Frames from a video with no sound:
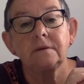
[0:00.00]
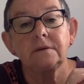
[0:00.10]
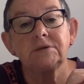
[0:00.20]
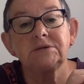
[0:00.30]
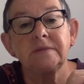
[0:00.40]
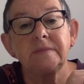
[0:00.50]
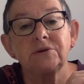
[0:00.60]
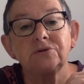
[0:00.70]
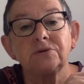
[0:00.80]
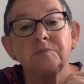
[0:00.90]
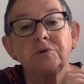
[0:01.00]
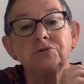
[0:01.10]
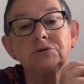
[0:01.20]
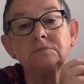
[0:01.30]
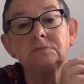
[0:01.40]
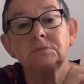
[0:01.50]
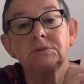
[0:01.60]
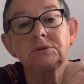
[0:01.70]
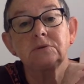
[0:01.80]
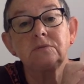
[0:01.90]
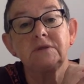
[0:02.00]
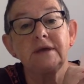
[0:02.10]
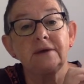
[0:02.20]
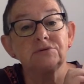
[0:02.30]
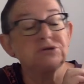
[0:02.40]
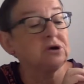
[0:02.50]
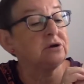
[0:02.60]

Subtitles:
You can see it better on the bottom. The outside